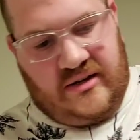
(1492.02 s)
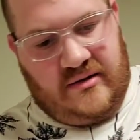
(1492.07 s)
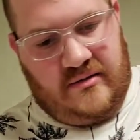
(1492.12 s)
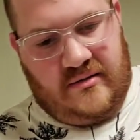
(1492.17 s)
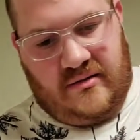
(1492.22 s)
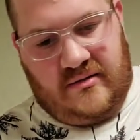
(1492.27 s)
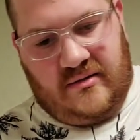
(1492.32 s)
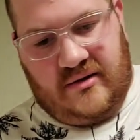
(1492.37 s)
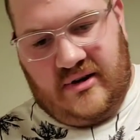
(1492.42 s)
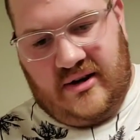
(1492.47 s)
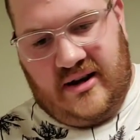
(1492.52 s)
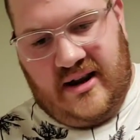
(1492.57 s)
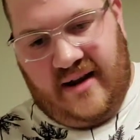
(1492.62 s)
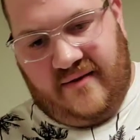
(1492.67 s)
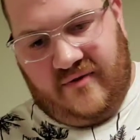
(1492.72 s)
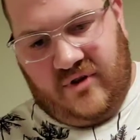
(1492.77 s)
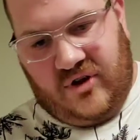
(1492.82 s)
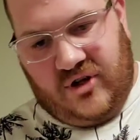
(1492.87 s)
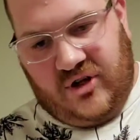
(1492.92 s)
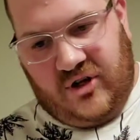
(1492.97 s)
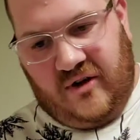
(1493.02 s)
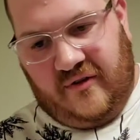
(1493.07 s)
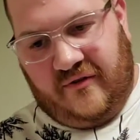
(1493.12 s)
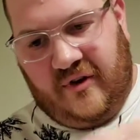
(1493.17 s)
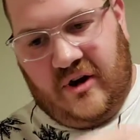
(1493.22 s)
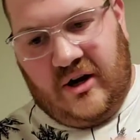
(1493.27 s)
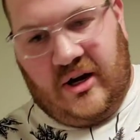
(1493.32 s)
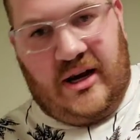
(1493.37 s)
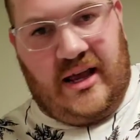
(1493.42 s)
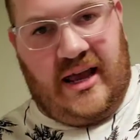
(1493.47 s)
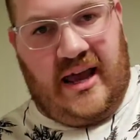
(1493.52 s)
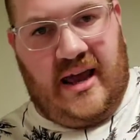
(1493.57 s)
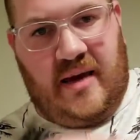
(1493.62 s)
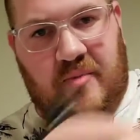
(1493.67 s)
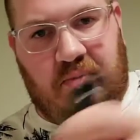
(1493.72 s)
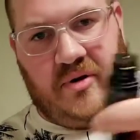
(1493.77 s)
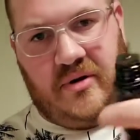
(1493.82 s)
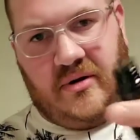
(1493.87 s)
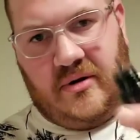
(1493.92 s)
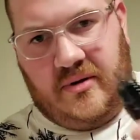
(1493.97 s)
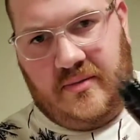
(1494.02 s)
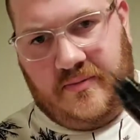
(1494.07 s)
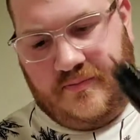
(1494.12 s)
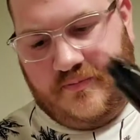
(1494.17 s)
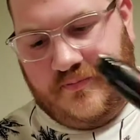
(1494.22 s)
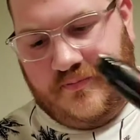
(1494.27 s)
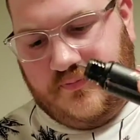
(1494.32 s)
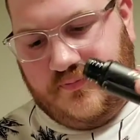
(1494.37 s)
just never should have fucking happened.